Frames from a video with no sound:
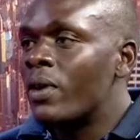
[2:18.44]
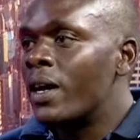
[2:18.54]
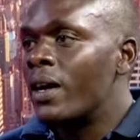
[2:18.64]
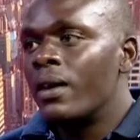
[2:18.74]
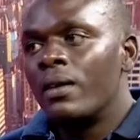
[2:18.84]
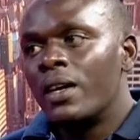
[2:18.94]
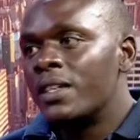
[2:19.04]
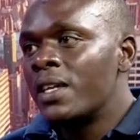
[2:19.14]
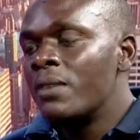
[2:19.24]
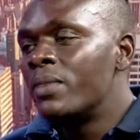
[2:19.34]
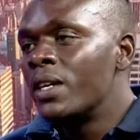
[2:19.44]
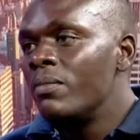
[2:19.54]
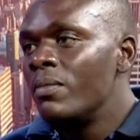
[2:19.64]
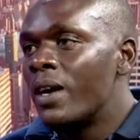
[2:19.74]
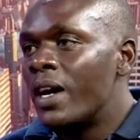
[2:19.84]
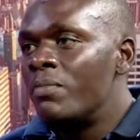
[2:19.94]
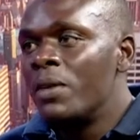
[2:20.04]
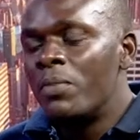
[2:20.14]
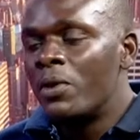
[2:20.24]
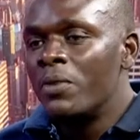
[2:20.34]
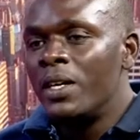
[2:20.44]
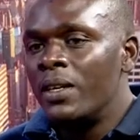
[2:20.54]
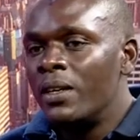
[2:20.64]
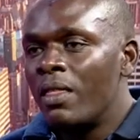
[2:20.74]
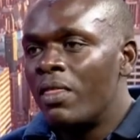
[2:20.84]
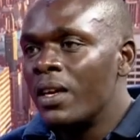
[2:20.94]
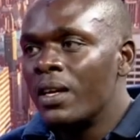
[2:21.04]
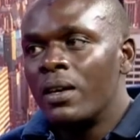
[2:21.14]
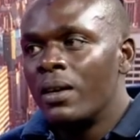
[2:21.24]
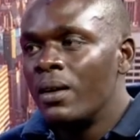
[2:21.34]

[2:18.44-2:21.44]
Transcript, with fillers: kwa assembly and people will think